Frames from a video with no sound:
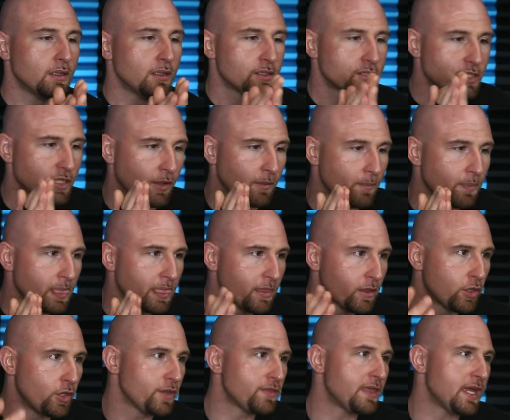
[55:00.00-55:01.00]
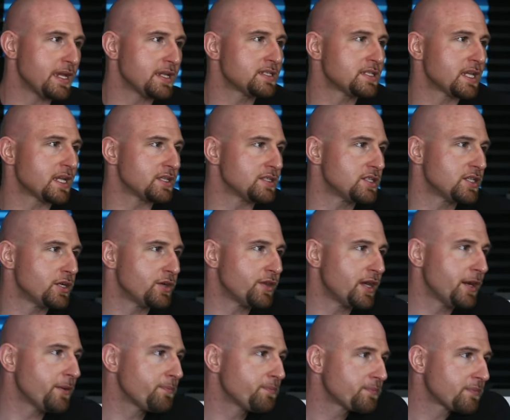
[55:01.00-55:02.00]
So, good things to consider
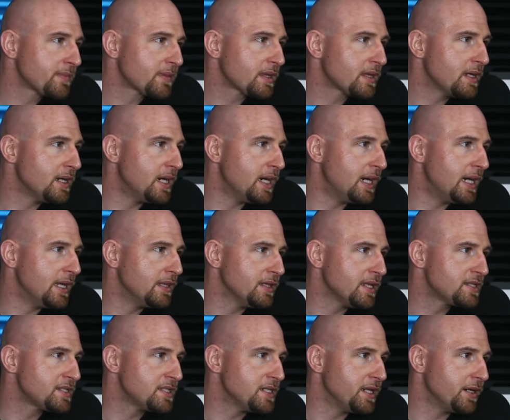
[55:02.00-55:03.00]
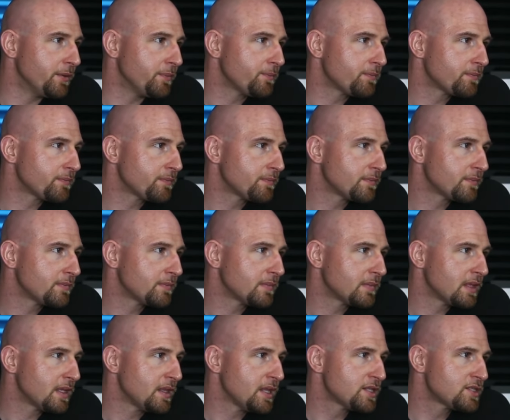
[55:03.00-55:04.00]
there. Let's see here.
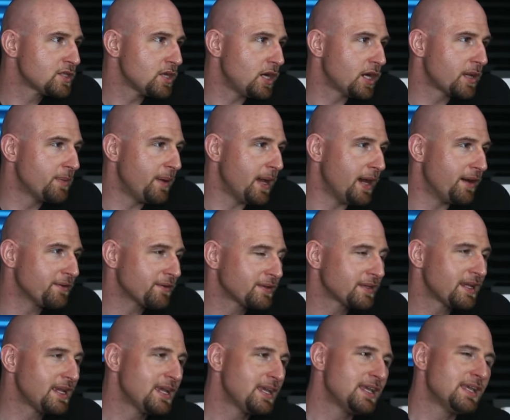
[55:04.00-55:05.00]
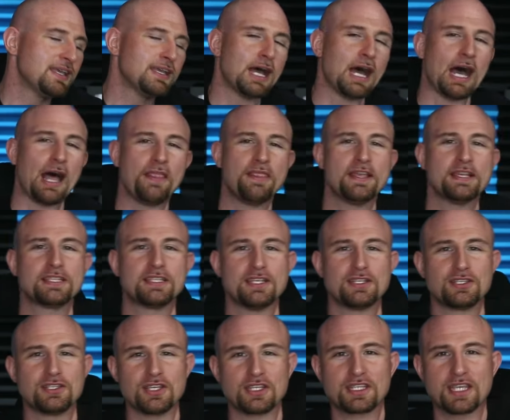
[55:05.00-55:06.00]
Let's talk about, this
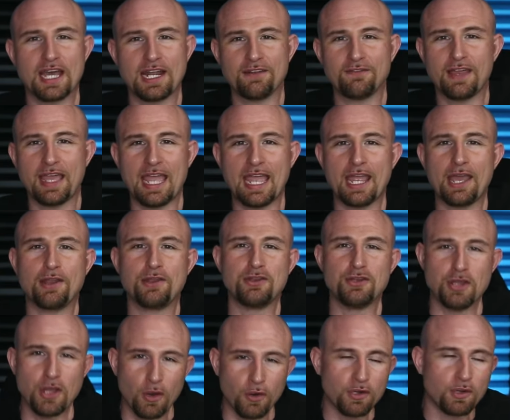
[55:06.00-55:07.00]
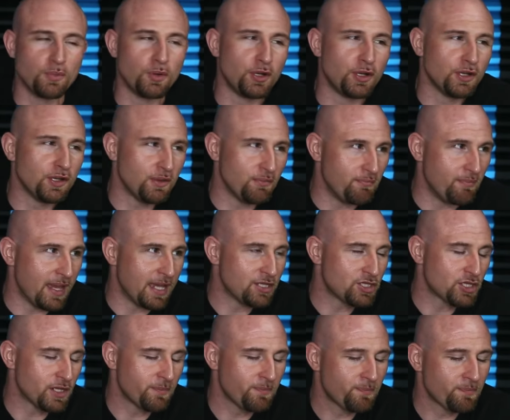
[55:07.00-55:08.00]
is just kind of a notable
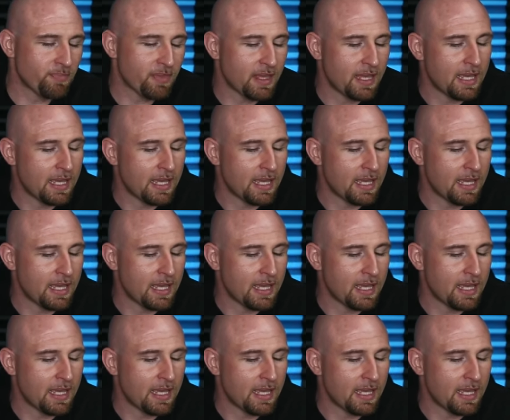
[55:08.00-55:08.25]
mention.